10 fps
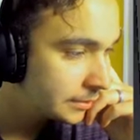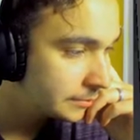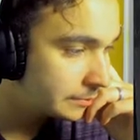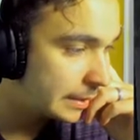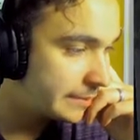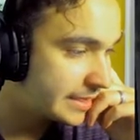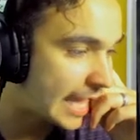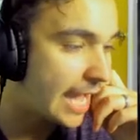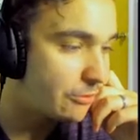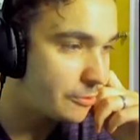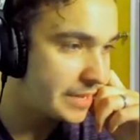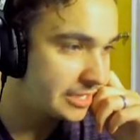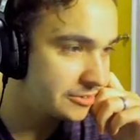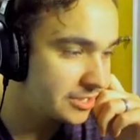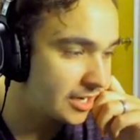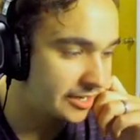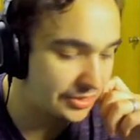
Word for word: Maybe that will make you talk.